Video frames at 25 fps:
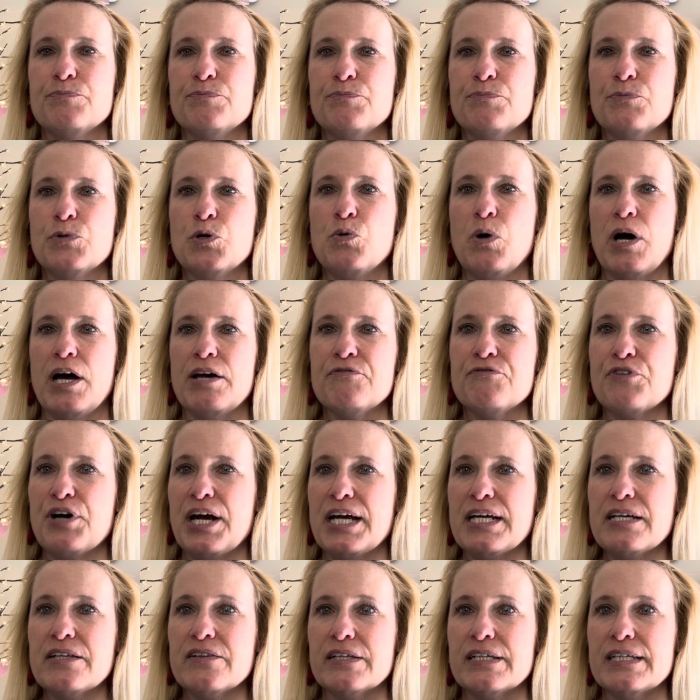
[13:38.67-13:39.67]
quite
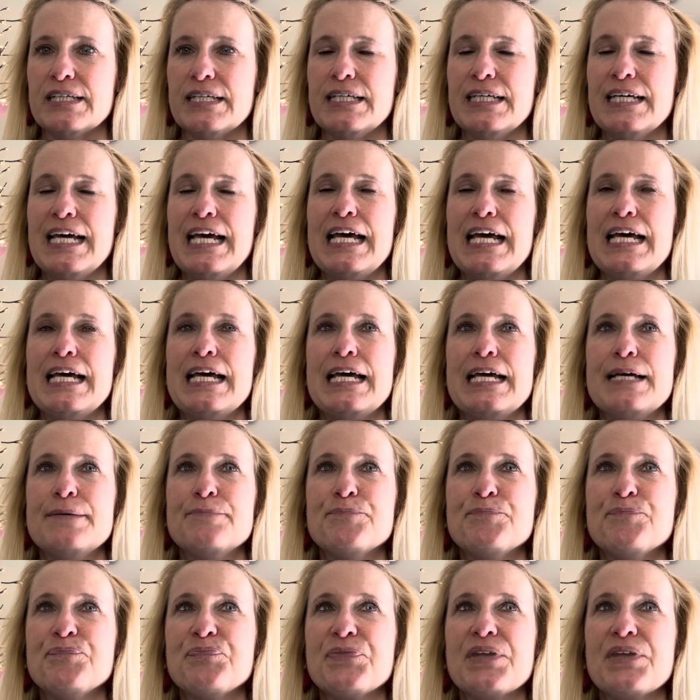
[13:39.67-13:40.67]
frankly.
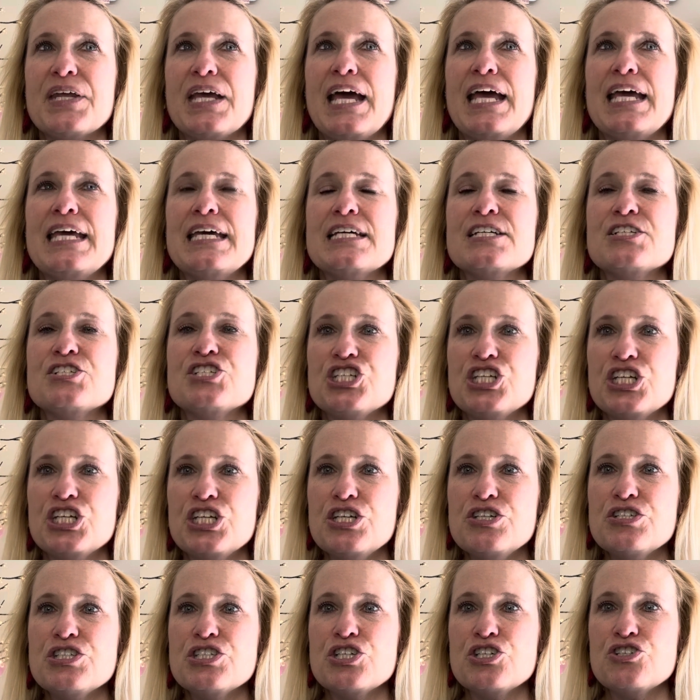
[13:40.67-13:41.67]
And she
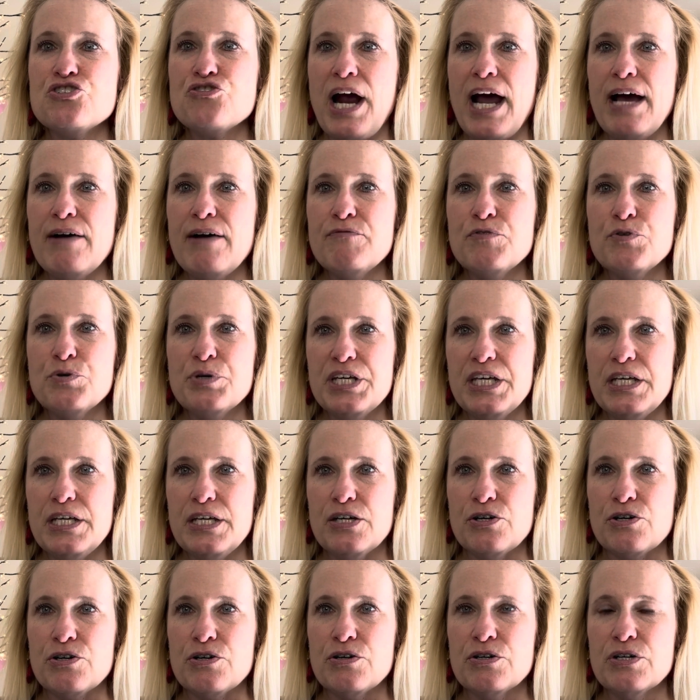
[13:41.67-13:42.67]
used to travel
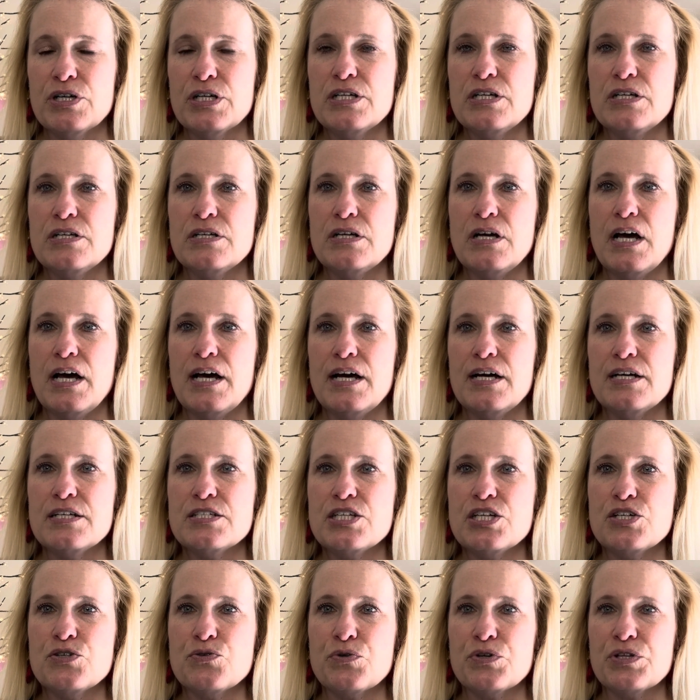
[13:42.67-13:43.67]
here
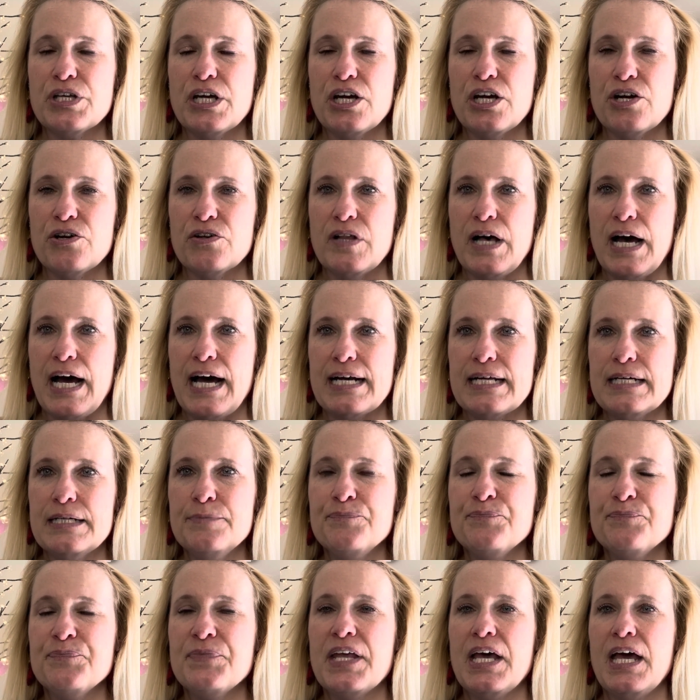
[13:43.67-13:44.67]
to North Carolina,